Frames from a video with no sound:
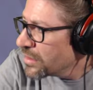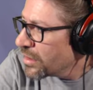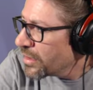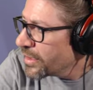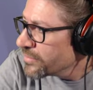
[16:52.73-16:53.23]

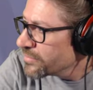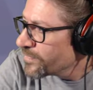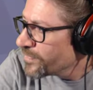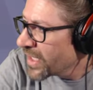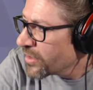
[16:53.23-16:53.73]
All right,
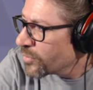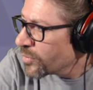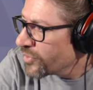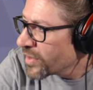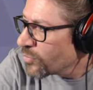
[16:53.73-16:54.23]
count it one
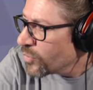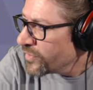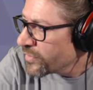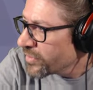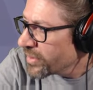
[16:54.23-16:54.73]
more time. 1,
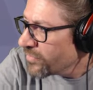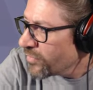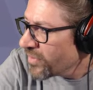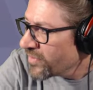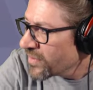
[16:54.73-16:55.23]
2, 3, 4,
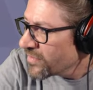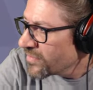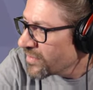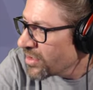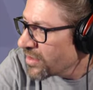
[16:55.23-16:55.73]
5, 6,
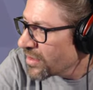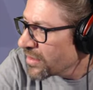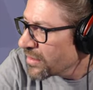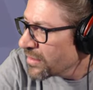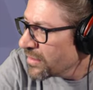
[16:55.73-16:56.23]
7, 8,
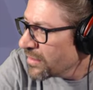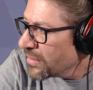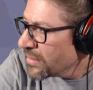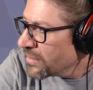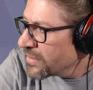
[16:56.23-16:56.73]
9,
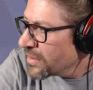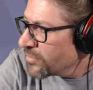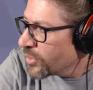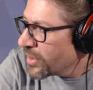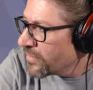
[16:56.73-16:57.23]

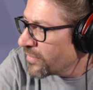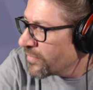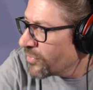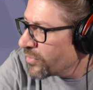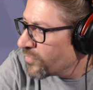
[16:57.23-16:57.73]

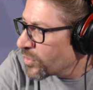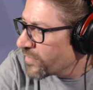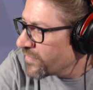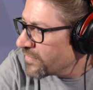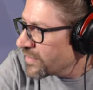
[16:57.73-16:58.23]
13, 14,
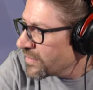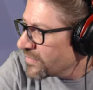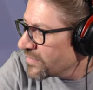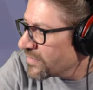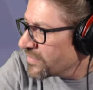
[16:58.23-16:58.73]
15,
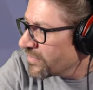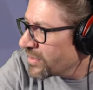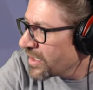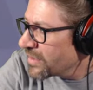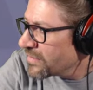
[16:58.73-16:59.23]
16,
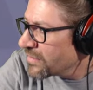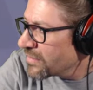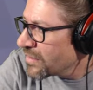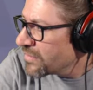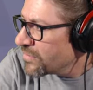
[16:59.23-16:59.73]
18,
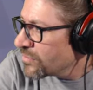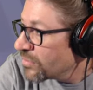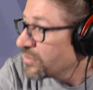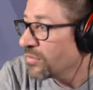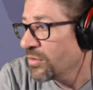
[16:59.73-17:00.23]
19,
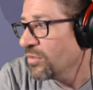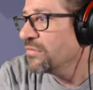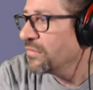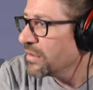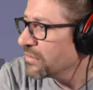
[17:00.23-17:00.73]
20, 21.
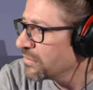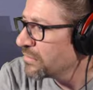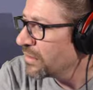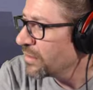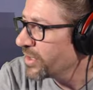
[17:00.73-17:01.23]
Yeah,
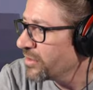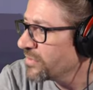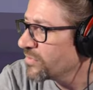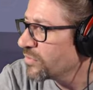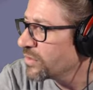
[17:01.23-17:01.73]
I'm
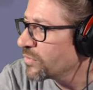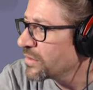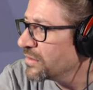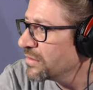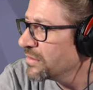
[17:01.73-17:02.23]
counting
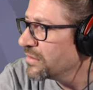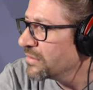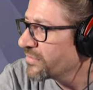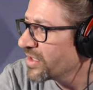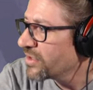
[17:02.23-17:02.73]
21.
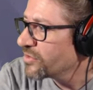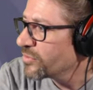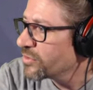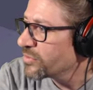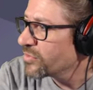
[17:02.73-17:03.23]
I've counted
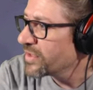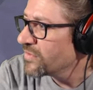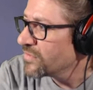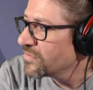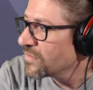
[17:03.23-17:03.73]
21
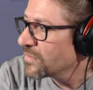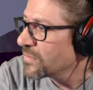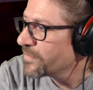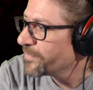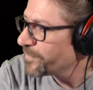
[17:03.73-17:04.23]
twice, so
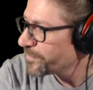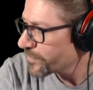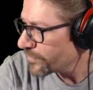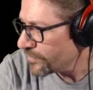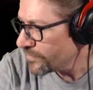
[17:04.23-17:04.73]

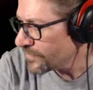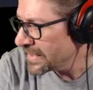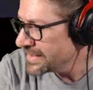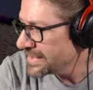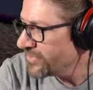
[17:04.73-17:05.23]

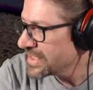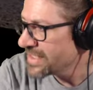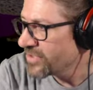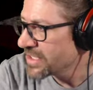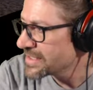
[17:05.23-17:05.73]
7,
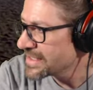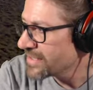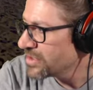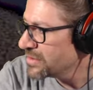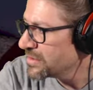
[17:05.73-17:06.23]
7, and
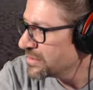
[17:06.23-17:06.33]
7.